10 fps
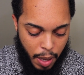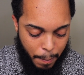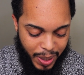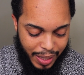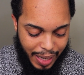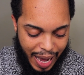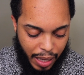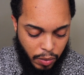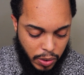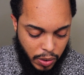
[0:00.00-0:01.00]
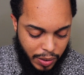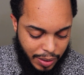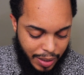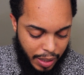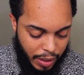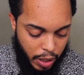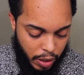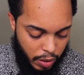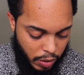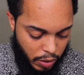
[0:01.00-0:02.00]
But I don't start seeing
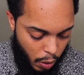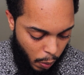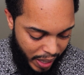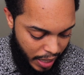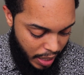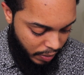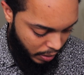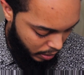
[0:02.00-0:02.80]
curls or waves